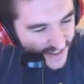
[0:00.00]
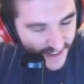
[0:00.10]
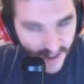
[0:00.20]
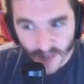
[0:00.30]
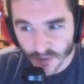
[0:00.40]

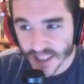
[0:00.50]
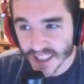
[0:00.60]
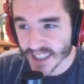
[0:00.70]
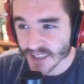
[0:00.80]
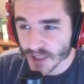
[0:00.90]
Alright, we
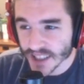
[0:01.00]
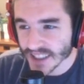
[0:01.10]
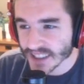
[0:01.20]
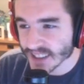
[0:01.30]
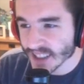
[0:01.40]

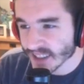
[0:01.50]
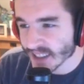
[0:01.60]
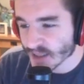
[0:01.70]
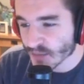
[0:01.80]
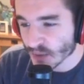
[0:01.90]
can't cut
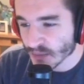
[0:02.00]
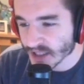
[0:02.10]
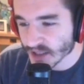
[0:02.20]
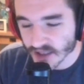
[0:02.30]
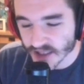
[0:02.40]
Desperate
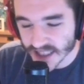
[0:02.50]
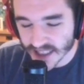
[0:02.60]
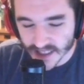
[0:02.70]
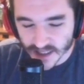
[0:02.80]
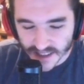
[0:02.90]
Measures now.